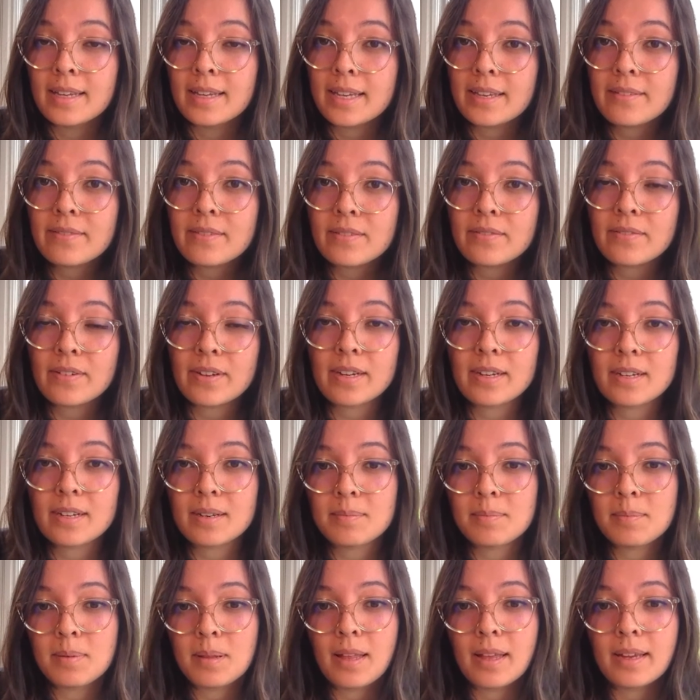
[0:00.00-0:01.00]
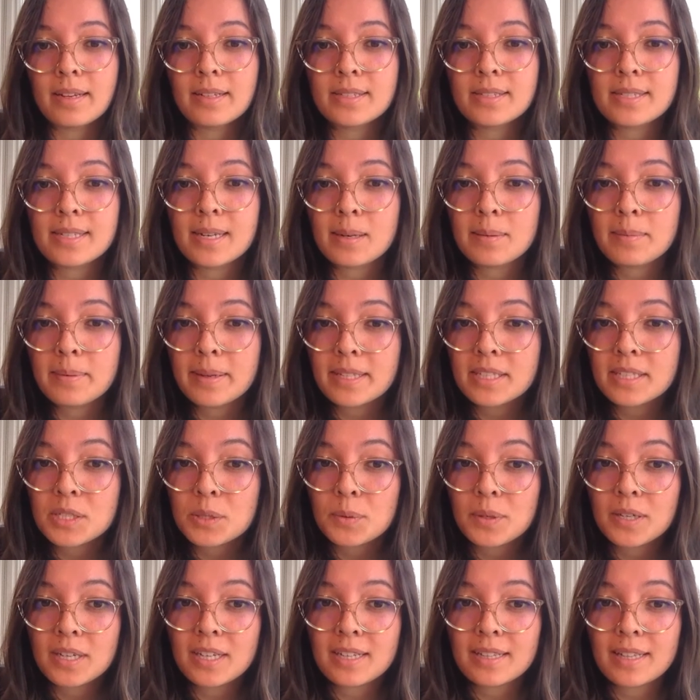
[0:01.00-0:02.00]
even very complex database
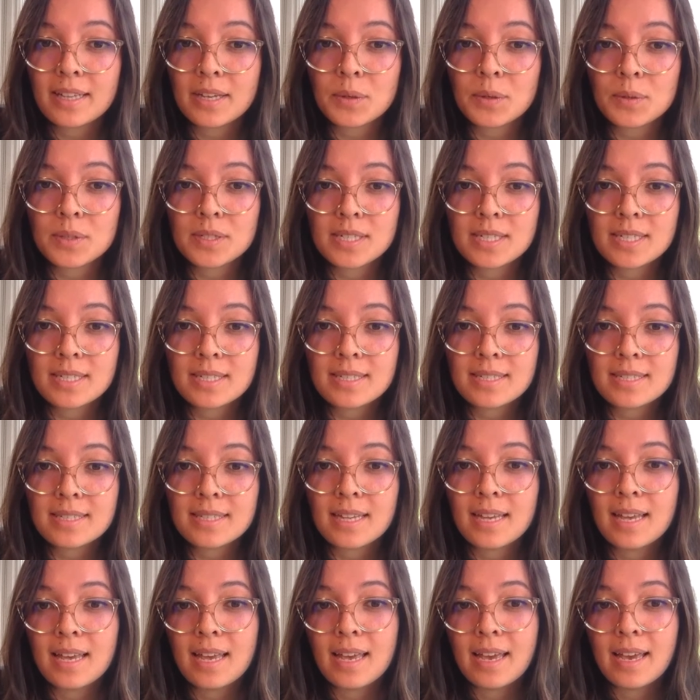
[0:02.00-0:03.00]
query languages.